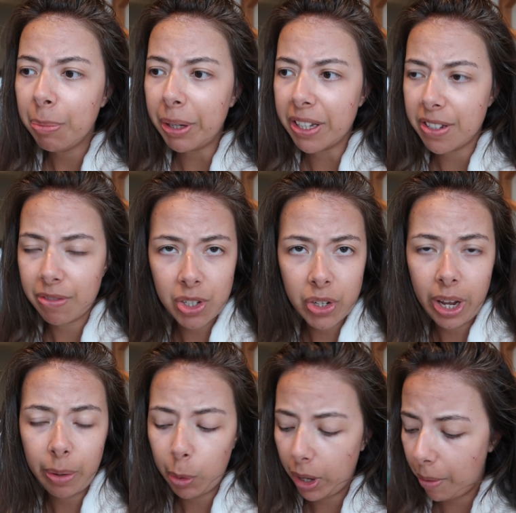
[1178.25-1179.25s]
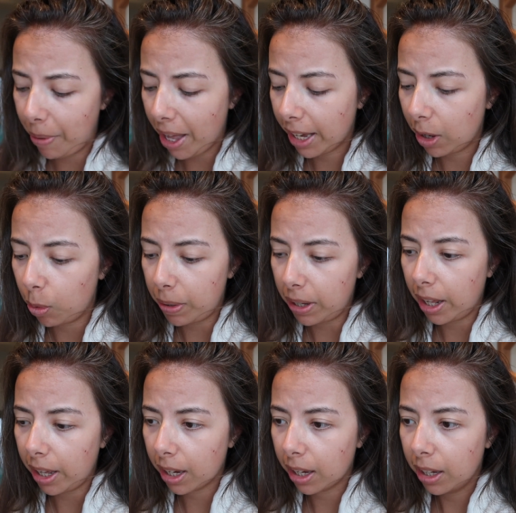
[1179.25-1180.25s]
because of the time we'll get back it'll be
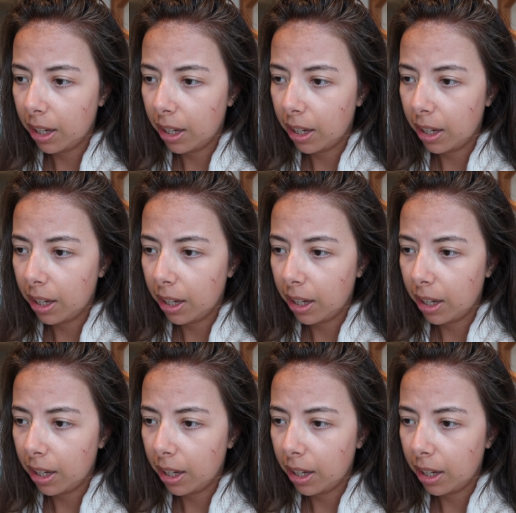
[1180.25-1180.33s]
like